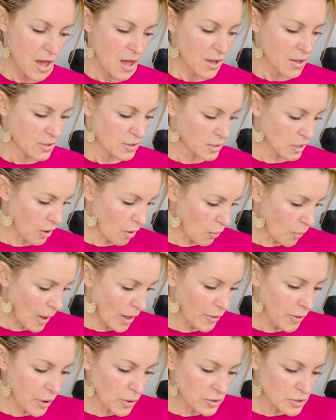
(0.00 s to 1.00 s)
So
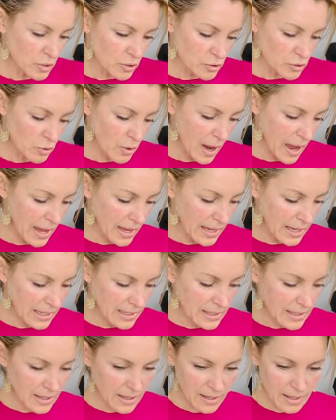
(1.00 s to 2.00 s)
while those are drying,
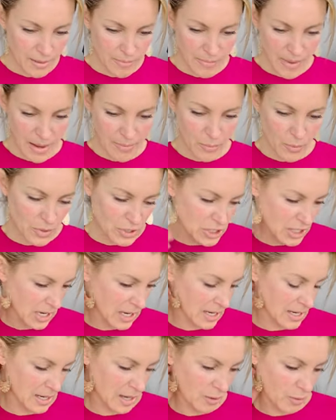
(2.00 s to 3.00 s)
maybe we should
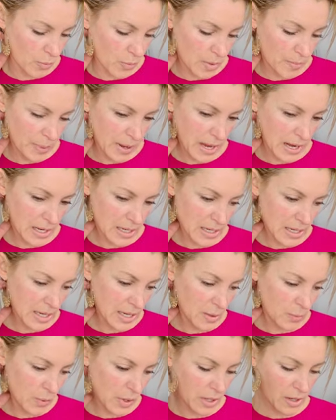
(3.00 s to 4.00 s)
get another one
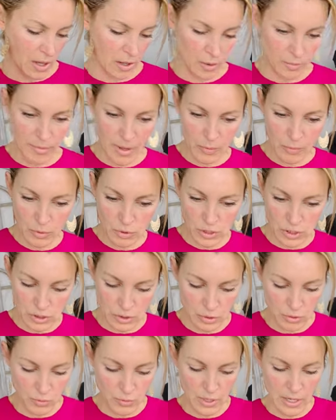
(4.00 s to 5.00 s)
painted. What color? Maybe we'll just
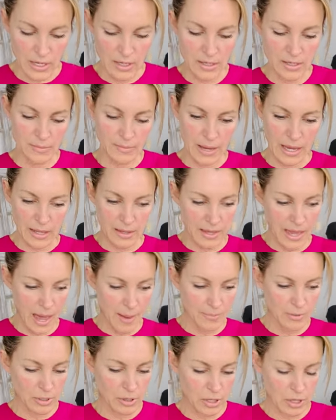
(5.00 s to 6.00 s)
do green because my
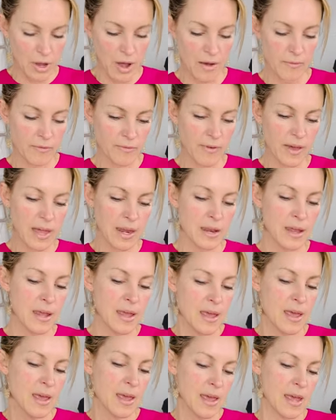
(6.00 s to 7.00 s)
cap's already off of
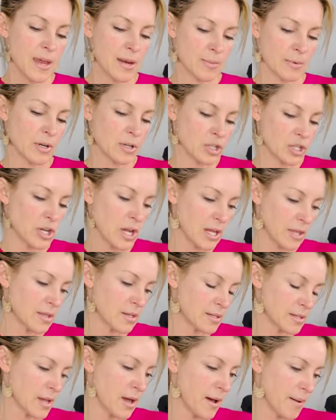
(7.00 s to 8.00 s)
it. And I'm going to shake
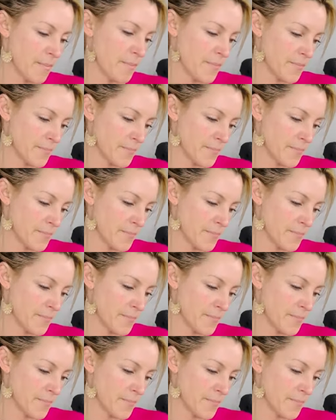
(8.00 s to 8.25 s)
this up.